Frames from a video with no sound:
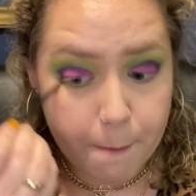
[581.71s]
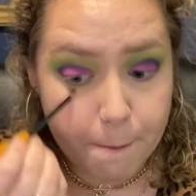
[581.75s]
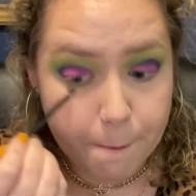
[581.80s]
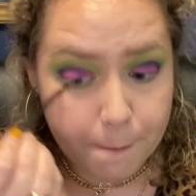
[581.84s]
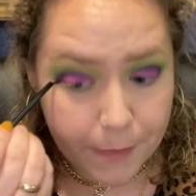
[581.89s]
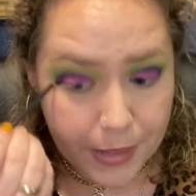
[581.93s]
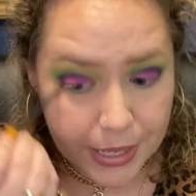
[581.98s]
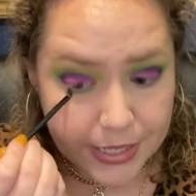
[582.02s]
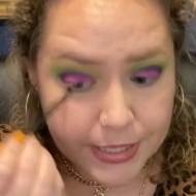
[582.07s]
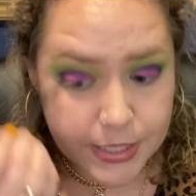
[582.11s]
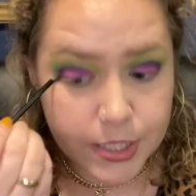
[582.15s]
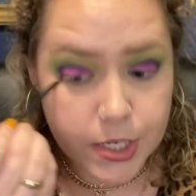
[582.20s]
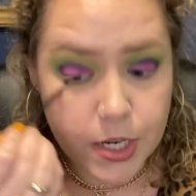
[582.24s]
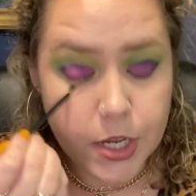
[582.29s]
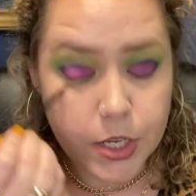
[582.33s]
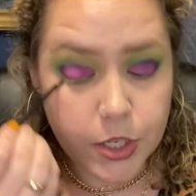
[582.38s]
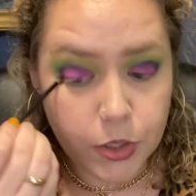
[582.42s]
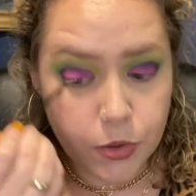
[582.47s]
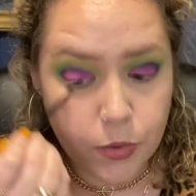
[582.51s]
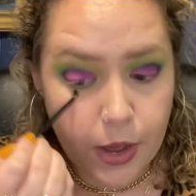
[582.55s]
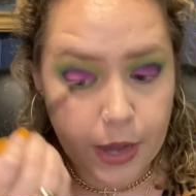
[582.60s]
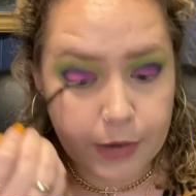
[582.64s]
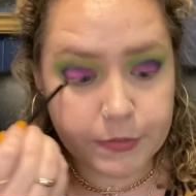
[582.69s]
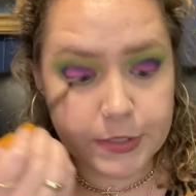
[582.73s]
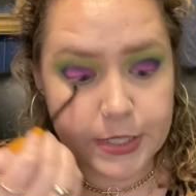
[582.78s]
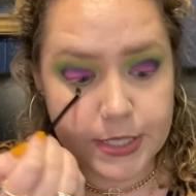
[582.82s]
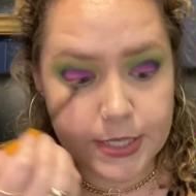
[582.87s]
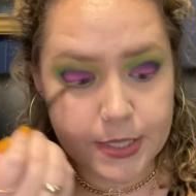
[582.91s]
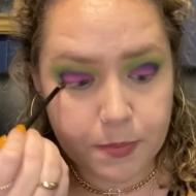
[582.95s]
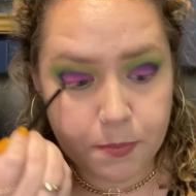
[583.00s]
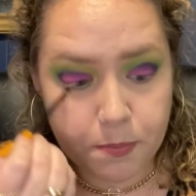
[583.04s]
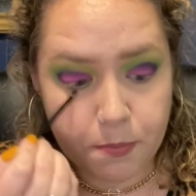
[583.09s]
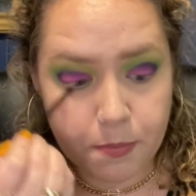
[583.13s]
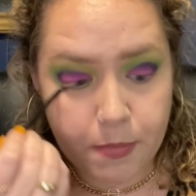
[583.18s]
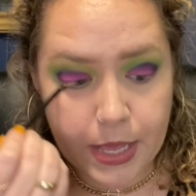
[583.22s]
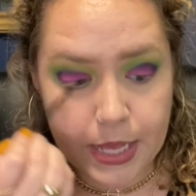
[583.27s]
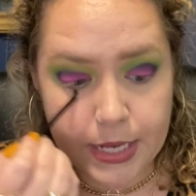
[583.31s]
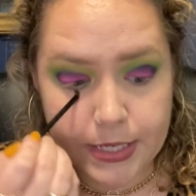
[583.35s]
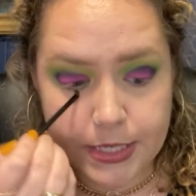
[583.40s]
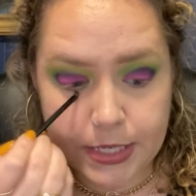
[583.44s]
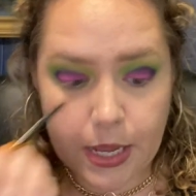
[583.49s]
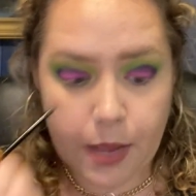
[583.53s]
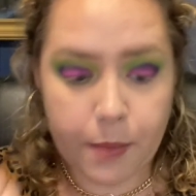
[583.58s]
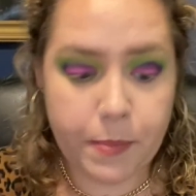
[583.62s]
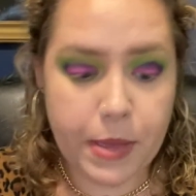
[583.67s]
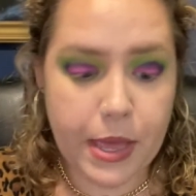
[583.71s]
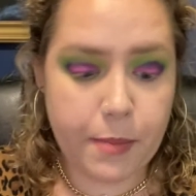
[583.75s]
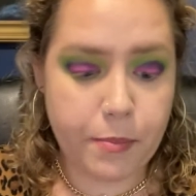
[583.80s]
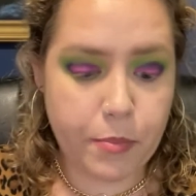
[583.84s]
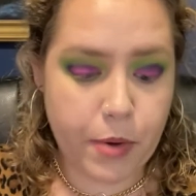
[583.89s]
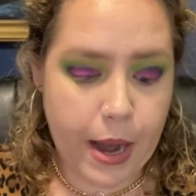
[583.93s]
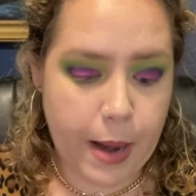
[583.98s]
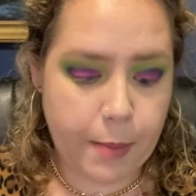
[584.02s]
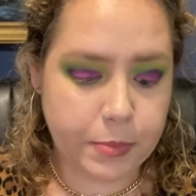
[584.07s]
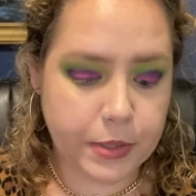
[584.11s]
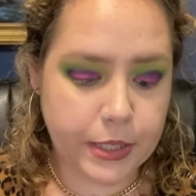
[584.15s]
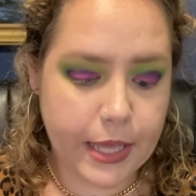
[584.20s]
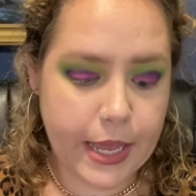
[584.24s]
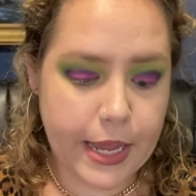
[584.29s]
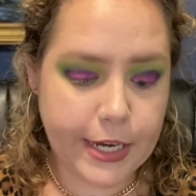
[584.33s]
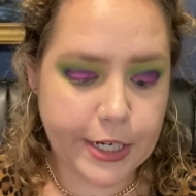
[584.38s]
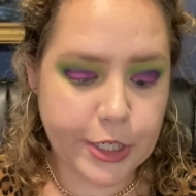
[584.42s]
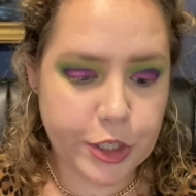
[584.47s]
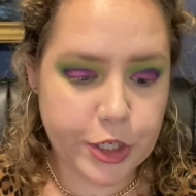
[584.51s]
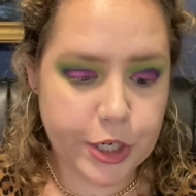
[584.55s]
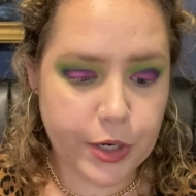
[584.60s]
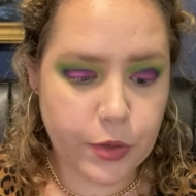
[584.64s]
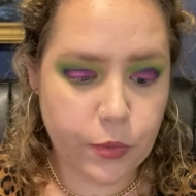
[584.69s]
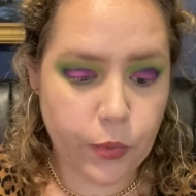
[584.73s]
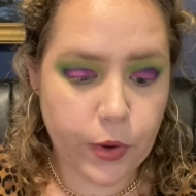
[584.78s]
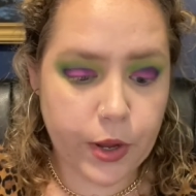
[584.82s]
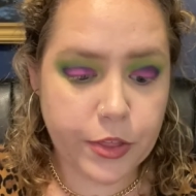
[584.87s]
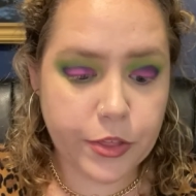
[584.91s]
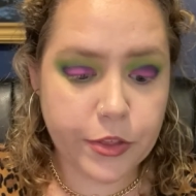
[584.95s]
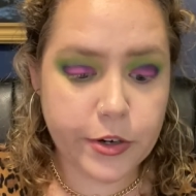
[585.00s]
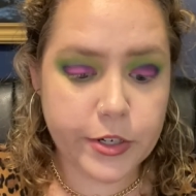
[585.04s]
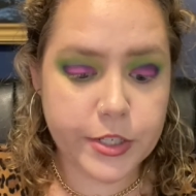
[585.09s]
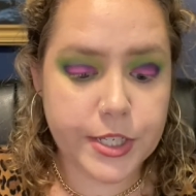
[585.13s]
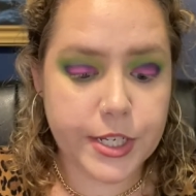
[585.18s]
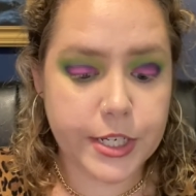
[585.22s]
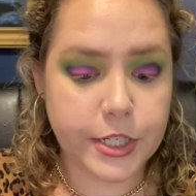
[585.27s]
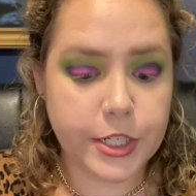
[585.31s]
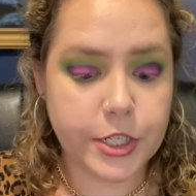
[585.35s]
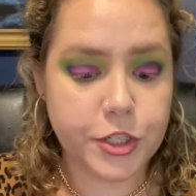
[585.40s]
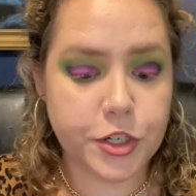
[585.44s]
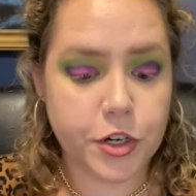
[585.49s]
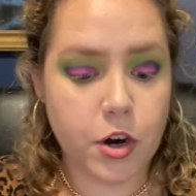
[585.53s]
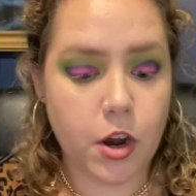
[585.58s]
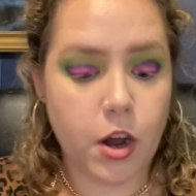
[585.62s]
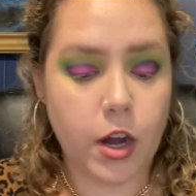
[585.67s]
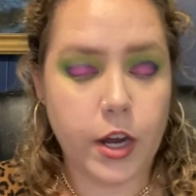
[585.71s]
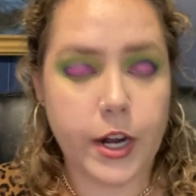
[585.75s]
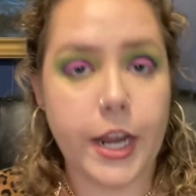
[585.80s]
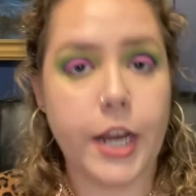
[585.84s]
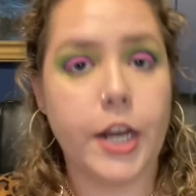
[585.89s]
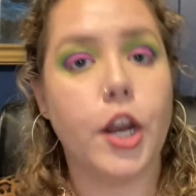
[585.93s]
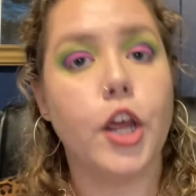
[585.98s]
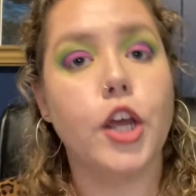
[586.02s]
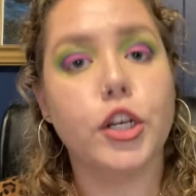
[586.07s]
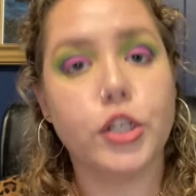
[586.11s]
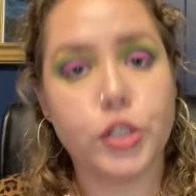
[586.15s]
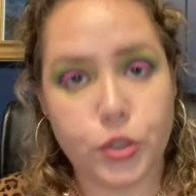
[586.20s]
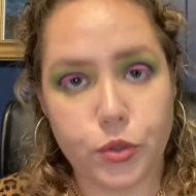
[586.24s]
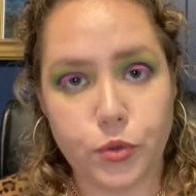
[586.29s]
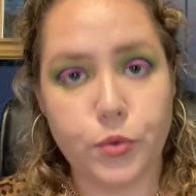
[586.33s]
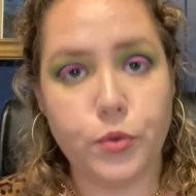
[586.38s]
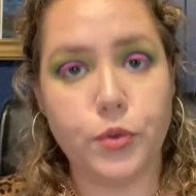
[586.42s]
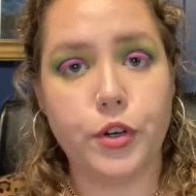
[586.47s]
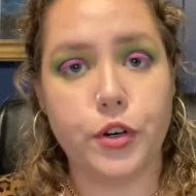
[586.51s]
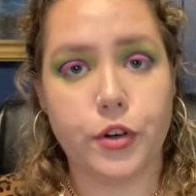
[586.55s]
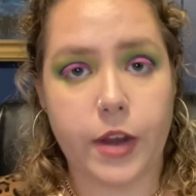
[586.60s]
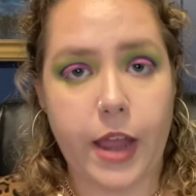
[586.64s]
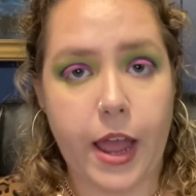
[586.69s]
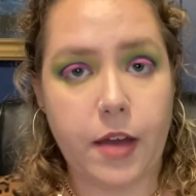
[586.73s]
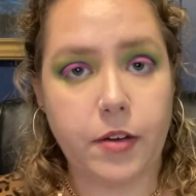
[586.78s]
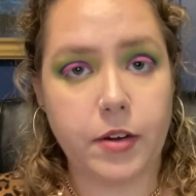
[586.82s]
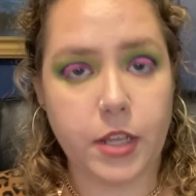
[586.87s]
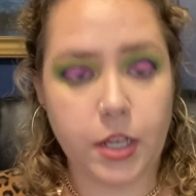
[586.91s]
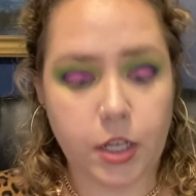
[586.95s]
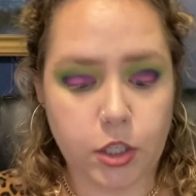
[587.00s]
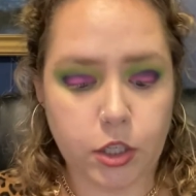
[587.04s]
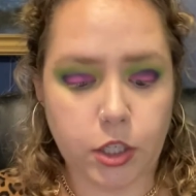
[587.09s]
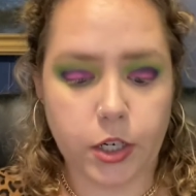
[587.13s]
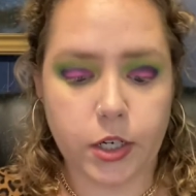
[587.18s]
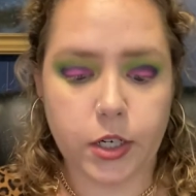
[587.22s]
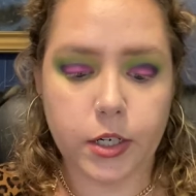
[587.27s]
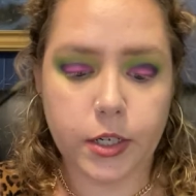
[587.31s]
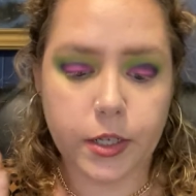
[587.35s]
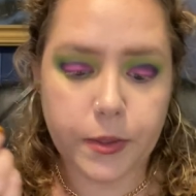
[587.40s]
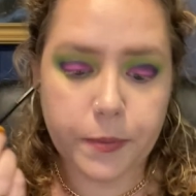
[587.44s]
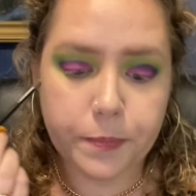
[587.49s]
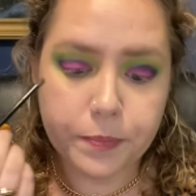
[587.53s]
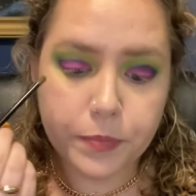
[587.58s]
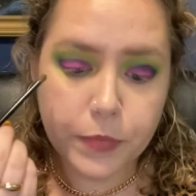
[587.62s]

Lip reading: but you have to submit a paper application with your signature on it to your county clerk.